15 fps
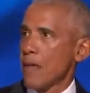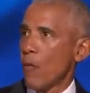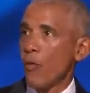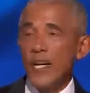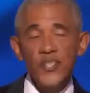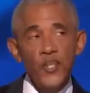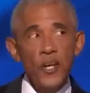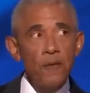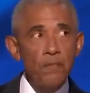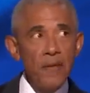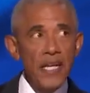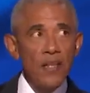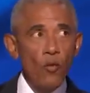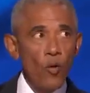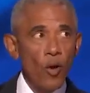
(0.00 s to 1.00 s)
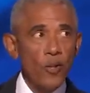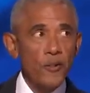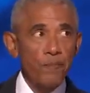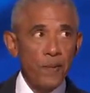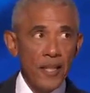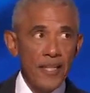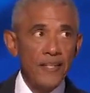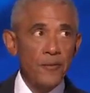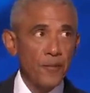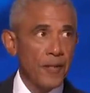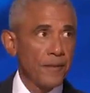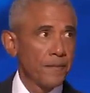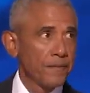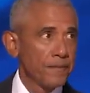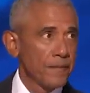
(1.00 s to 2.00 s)
We shouldn't be the world's policemen,
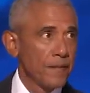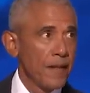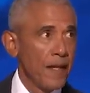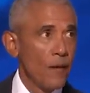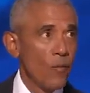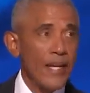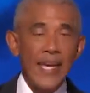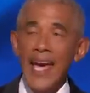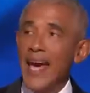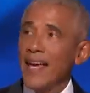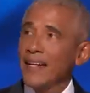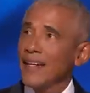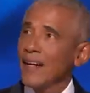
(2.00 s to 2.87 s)
and we can't